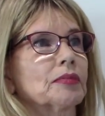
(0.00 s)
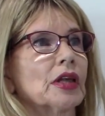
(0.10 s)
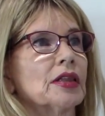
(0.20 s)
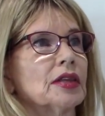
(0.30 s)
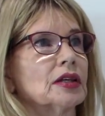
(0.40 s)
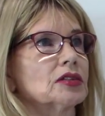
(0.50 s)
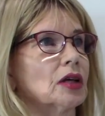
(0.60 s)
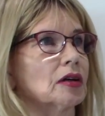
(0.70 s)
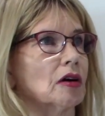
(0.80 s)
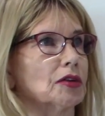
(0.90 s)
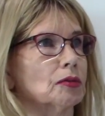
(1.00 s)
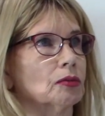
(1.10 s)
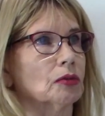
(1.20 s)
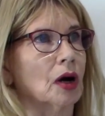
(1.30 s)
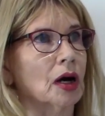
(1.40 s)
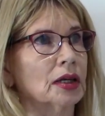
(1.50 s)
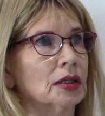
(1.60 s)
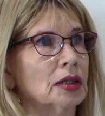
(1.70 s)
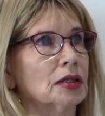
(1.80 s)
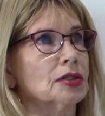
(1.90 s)
things like
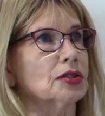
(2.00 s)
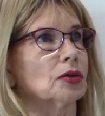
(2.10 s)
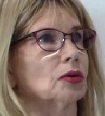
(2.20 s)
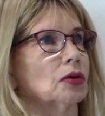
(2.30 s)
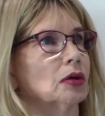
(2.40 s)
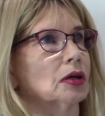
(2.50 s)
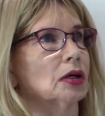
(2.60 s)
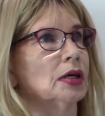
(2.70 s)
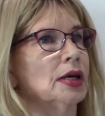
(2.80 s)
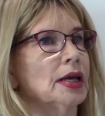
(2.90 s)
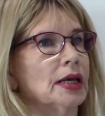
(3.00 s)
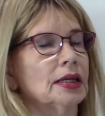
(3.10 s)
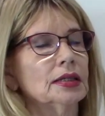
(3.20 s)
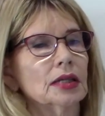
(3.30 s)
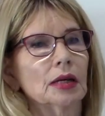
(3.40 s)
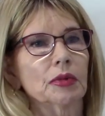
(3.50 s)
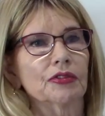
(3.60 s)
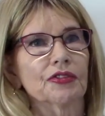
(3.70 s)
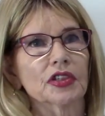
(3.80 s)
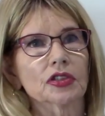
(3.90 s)
arthritis or any type of
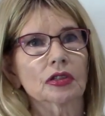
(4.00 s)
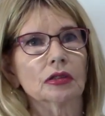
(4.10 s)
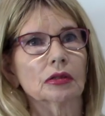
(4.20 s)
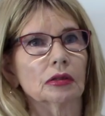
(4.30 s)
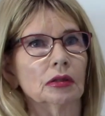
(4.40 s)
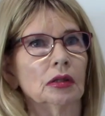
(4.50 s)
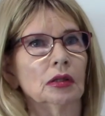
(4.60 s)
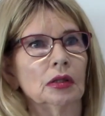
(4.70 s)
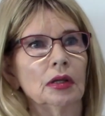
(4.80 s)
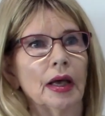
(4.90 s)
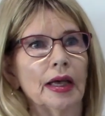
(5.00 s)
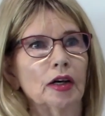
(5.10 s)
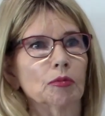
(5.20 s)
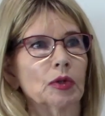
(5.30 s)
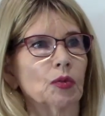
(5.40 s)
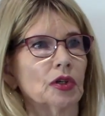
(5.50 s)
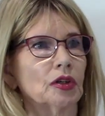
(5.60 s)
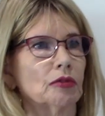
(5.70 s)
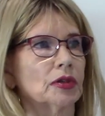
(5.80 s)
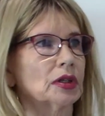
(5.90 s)
physical ailment where
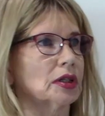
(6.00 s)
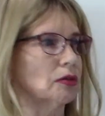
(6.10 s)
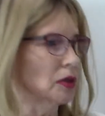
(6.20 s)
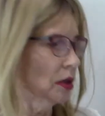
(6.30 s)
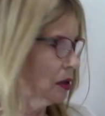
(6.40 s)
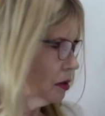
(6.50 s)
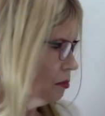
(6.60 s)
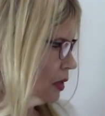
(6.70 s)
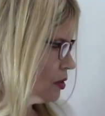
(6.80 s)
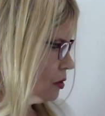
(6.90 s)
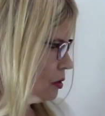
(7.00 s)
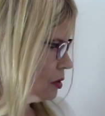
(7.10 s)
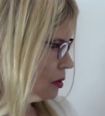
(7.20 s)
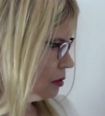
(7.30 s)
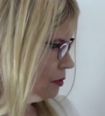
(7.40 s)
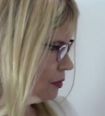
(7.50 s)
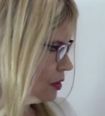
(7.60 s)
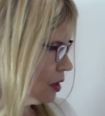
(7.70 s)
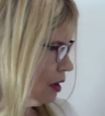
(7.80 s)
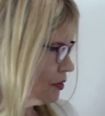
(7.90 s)
you're really muscles and
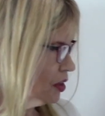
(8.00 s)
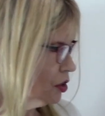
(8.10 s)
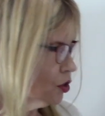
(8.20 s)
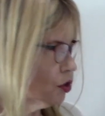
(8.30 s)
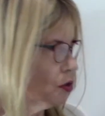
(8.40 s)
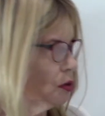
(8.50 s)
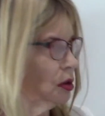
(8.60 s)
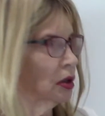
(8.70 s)
soft tissue,